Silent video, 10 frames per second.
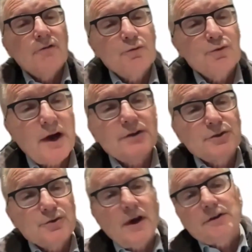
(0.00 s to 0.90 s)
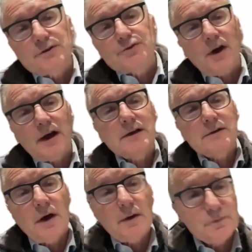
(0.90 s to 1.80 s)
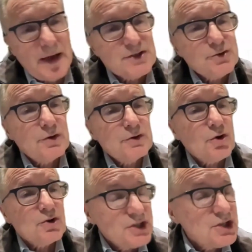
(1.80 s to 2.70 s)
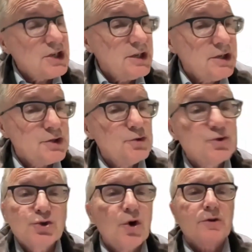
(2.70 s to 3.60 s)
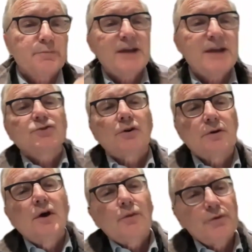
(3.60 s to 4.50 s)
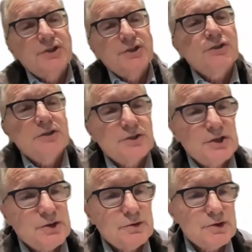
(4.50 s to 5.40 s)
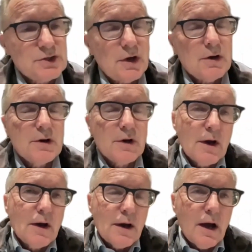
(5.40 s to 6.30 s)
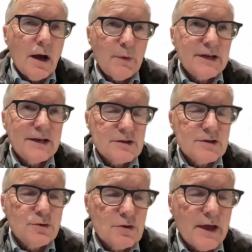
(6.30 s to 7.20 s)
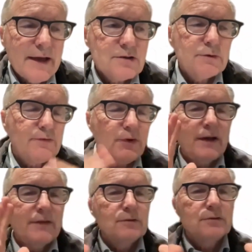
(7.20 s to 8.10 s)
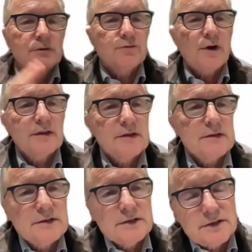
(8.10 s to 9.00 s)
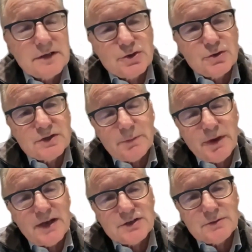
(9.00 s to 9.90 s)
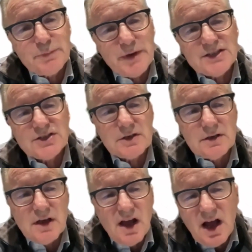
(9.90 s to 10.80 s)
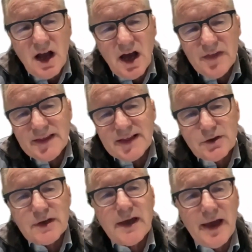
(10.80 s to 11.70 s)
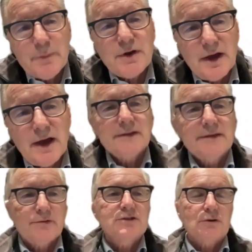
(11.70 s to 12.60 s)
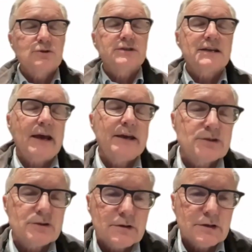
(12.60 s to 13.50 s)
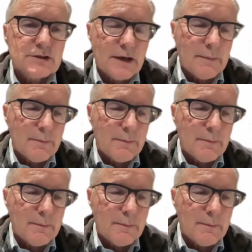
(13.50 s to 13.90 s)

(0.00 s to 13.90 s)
from drug to drug to drug based on toxicity issues, not based on resistance issues. So we tend to do that until we find the drug that suits that patient best. And I think that's okay. But there is always that danger that